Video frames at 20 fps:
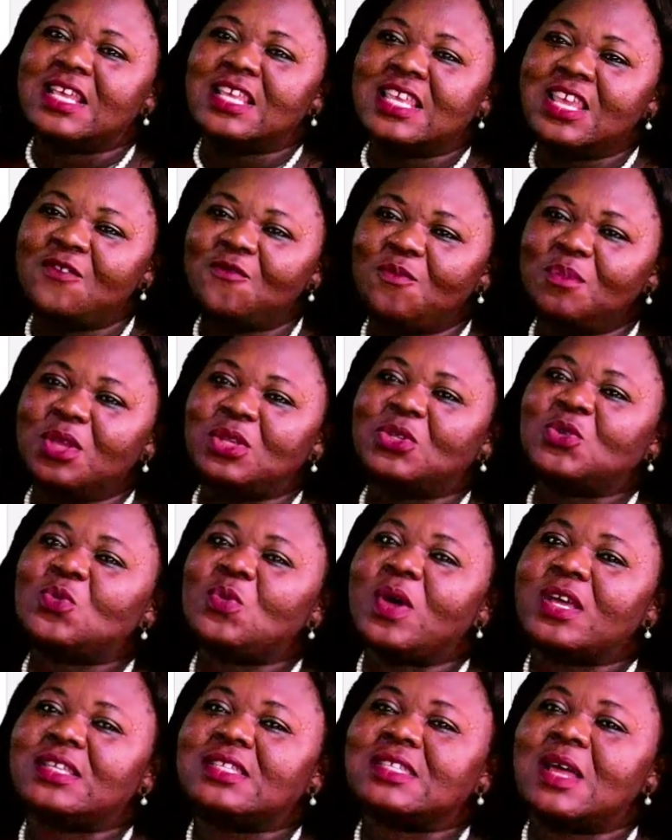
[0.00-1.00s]
Give me
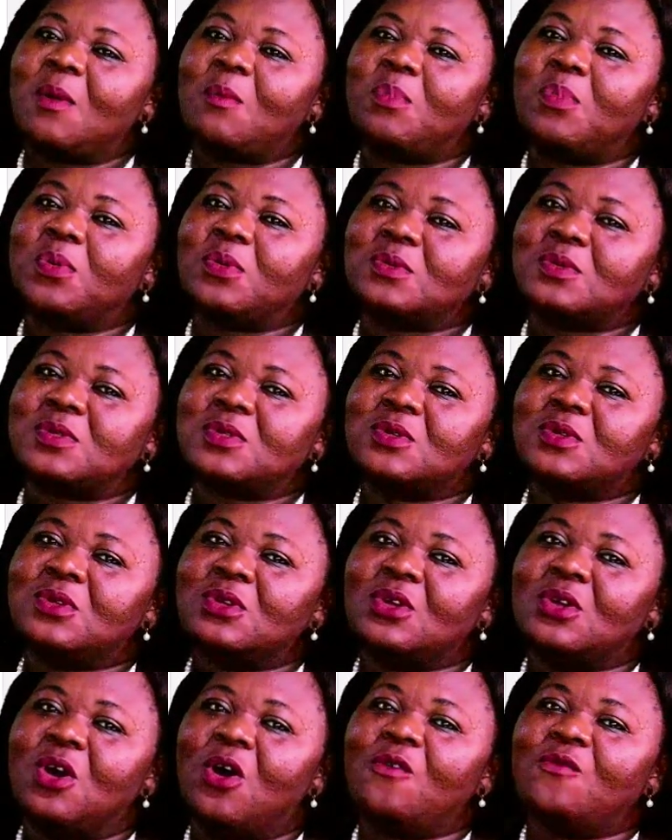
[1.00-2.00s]
2 examples
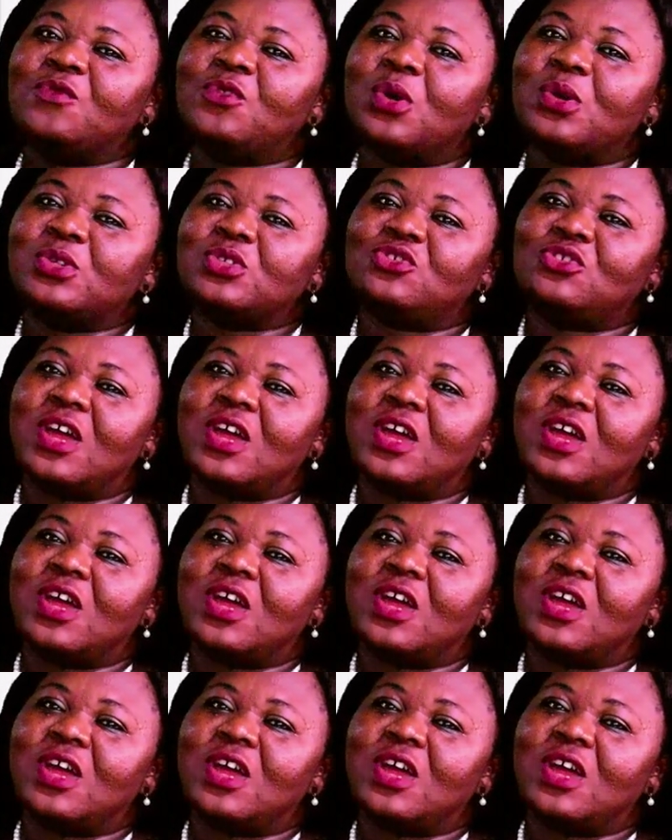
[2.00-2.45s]
of those